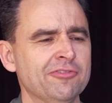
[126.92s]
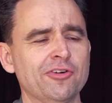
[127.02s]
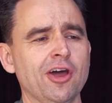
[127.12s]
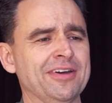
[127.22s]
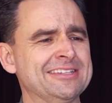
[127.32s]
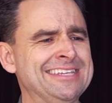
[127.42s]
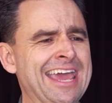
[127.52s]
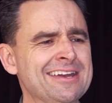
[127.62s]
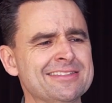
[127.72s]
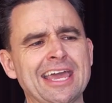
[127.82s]
for over
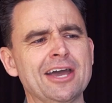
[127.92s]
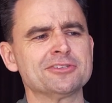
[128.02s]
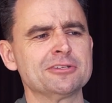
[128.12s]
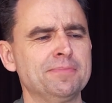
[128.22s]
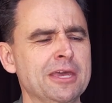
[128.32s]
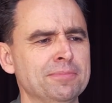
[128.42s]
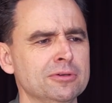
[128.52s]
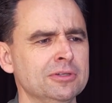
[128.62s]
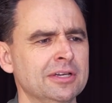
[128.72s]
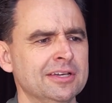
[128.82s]
10,000
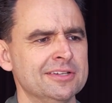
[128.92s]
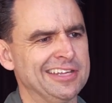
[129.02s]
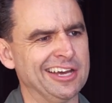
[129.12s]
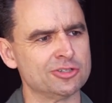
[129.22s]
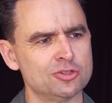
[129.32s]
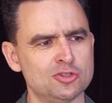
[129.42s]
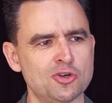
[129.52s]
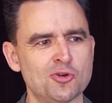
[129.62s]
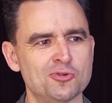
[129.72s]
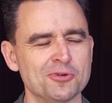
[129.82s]
people down to
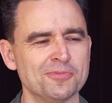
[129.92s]
2.